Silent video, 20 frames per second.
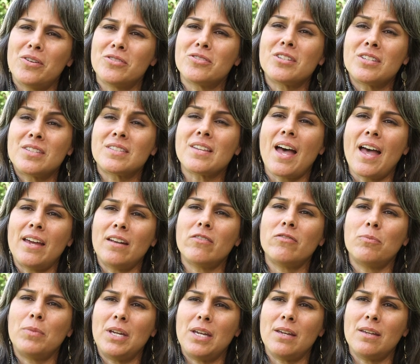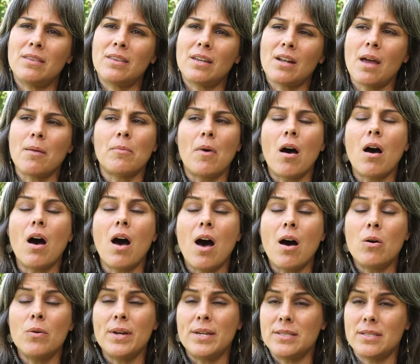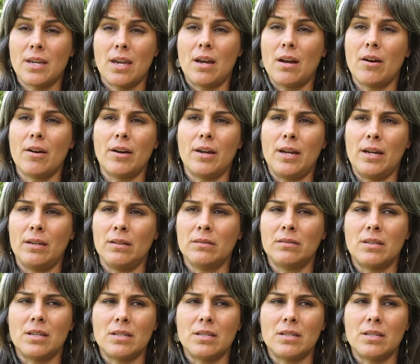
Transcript: There's a side of me that I'm always carrying